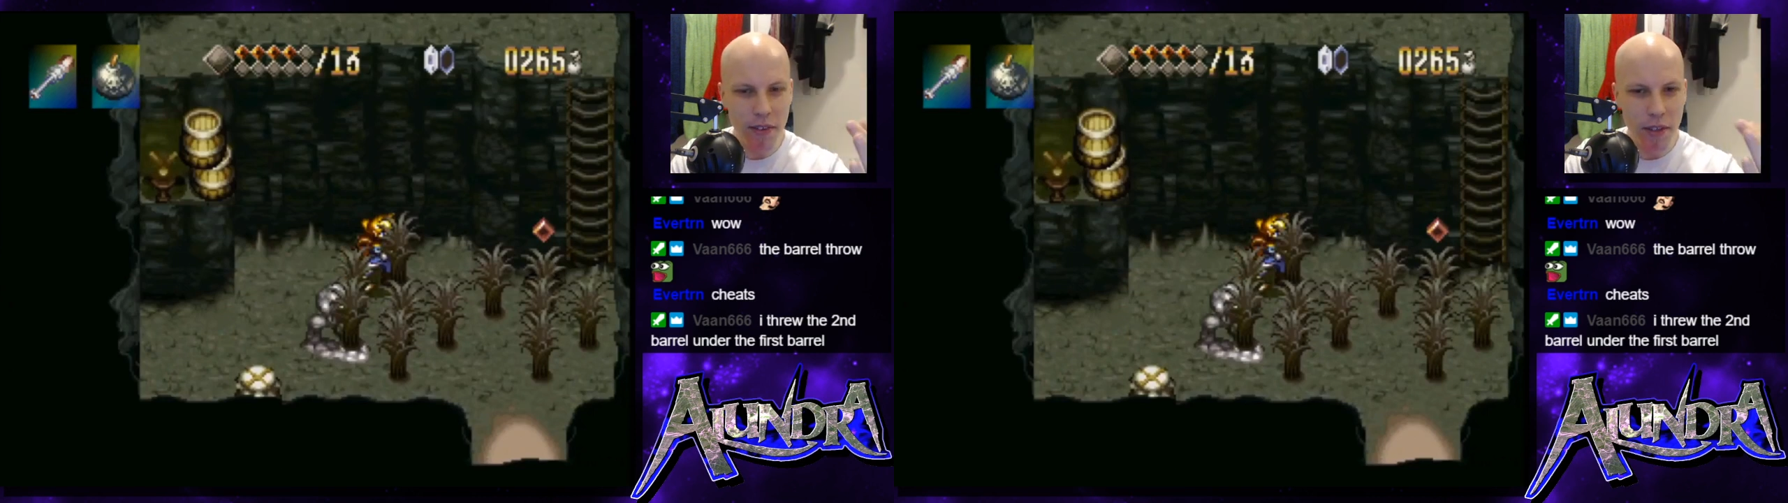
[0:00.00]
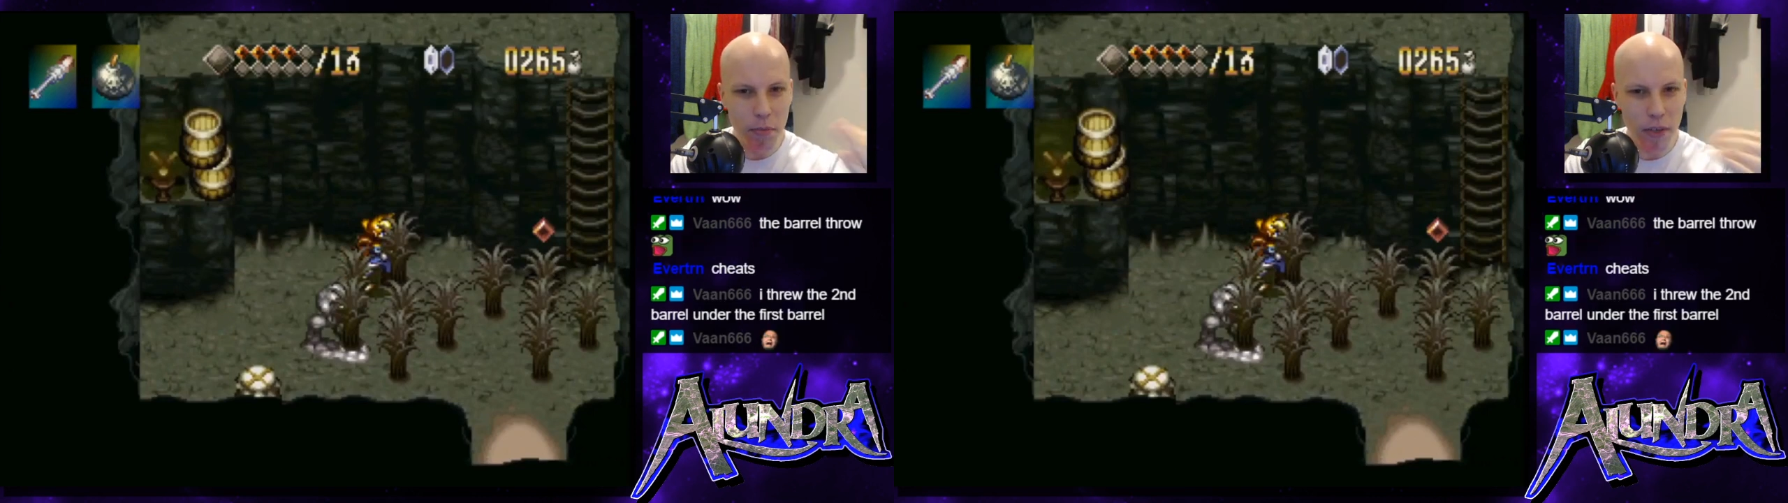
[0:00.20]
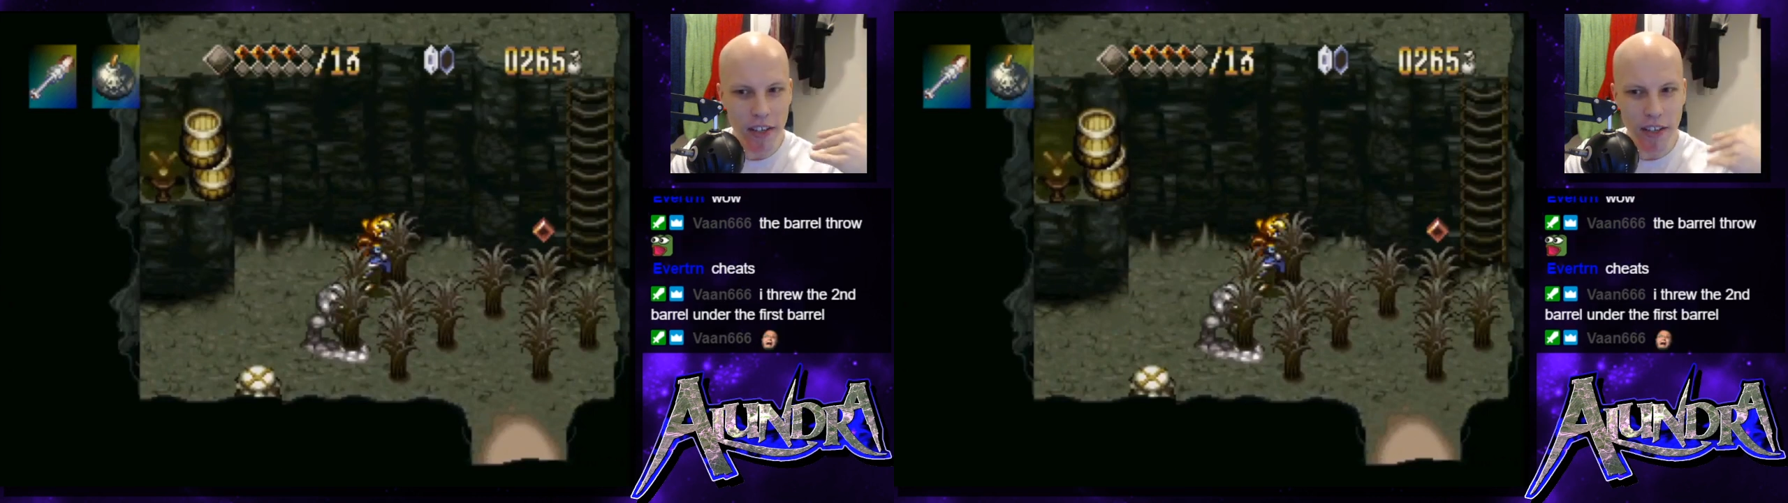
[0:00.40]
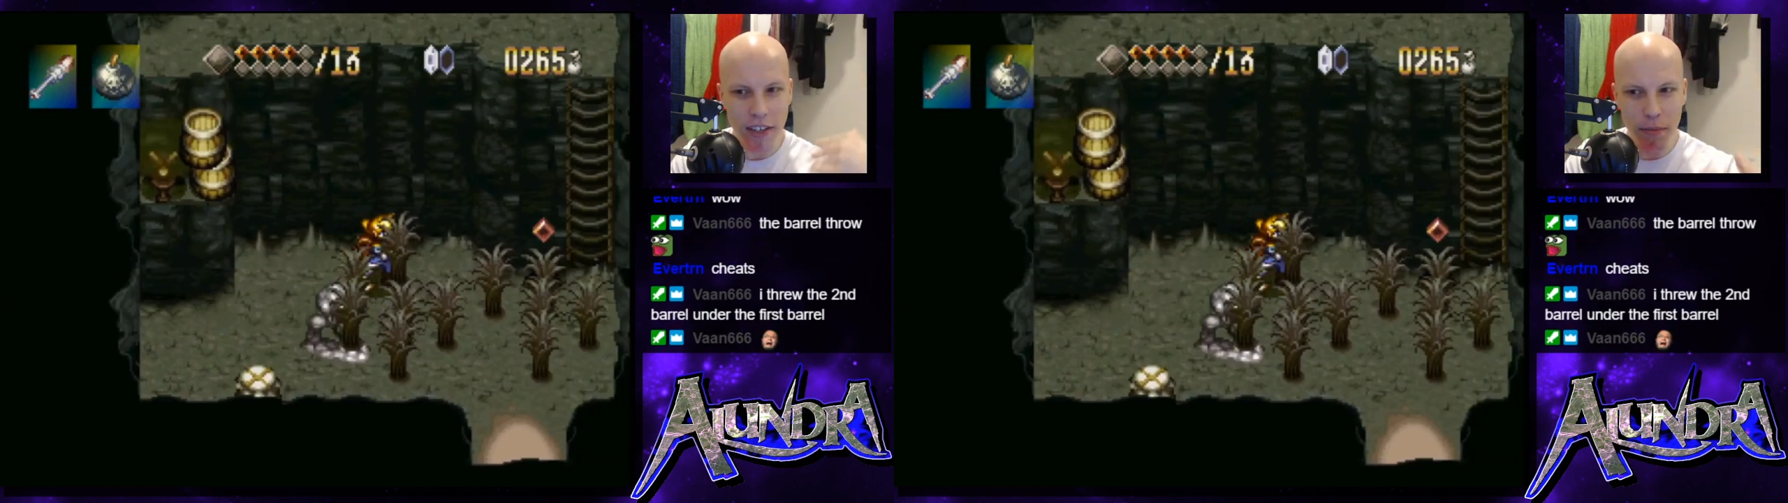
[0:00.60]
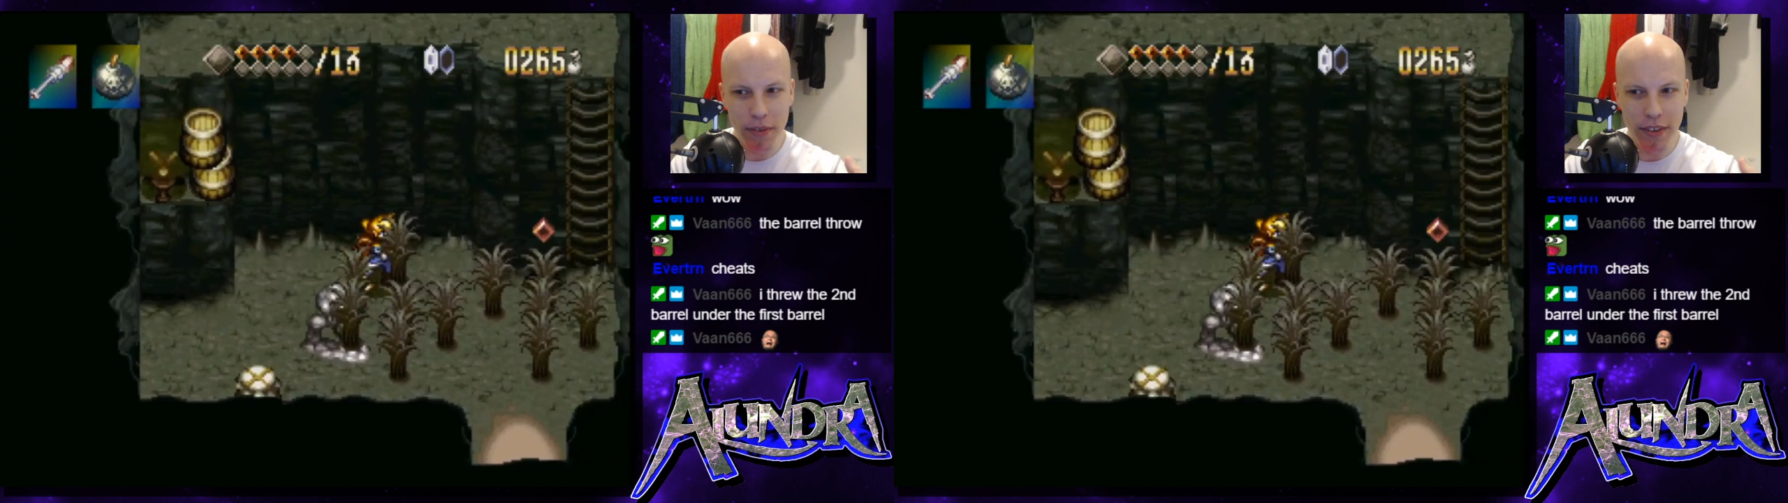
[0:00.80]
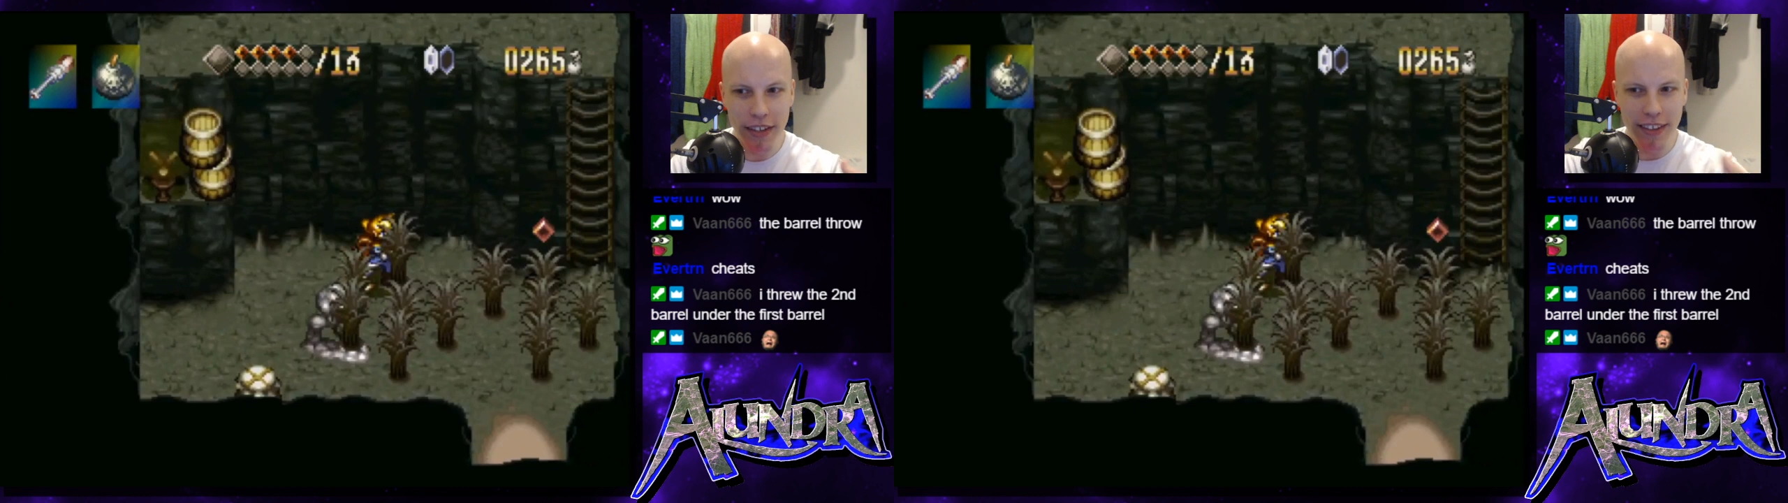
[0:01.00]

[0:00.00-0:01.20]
pick it up so that it